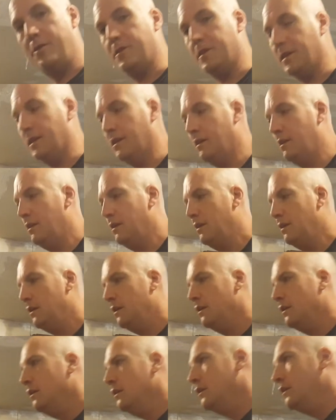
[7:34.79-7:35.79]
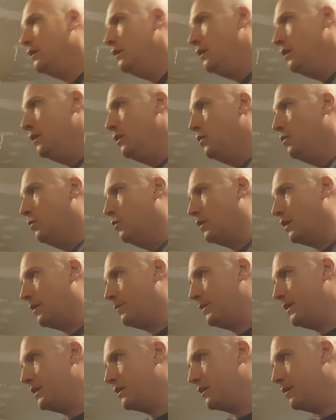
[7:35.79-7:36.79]
with it. When
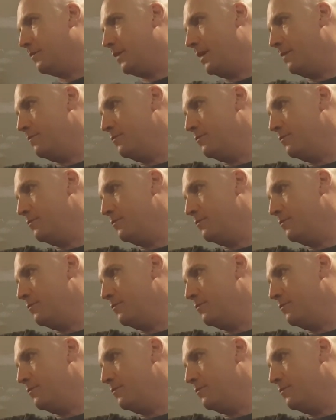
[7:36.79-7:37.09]
I'm here, am I